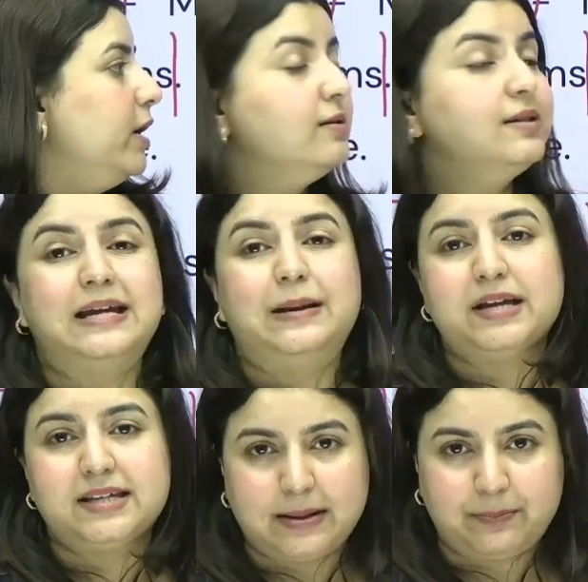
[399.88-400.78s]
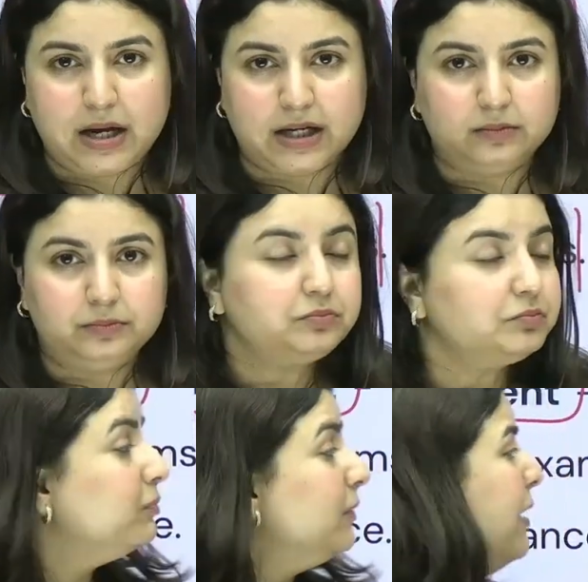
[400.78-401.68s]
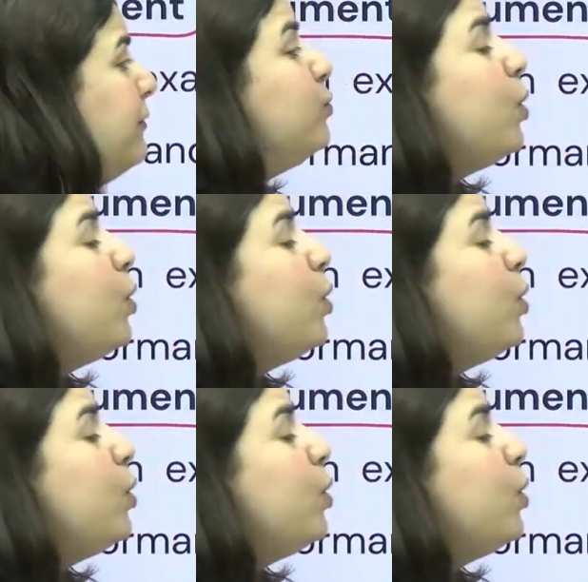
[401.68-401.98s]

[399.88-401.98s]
in a step-by-step manner. I would